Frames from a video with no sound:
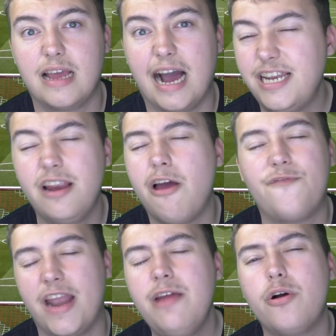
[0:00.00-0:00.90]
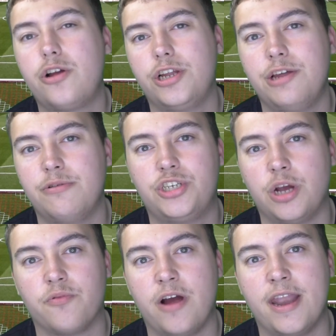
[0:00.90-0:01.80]
I don't know if anyone can do a
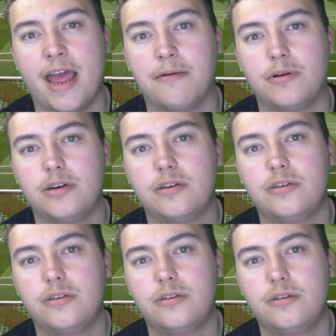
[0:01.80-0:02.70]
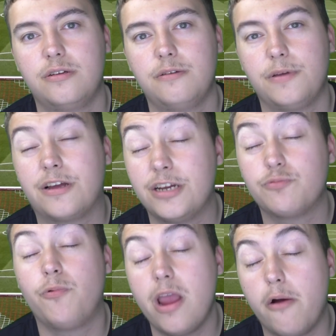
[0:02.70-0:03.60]
job right now
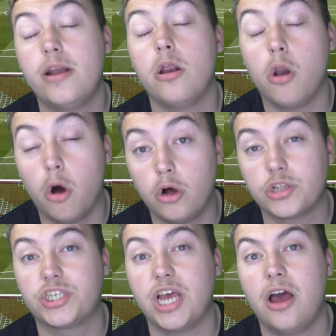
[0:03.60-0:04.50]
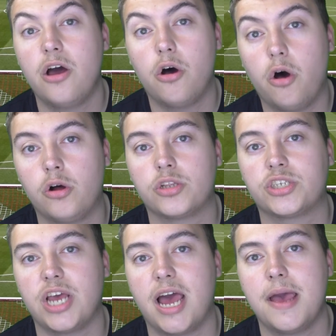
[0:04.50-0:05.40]
because we are in utter,
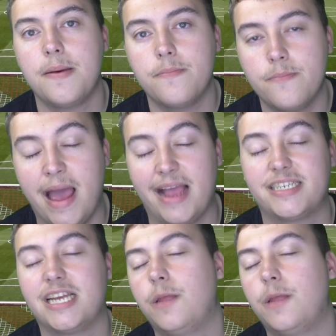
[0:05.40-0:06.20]
utter mess.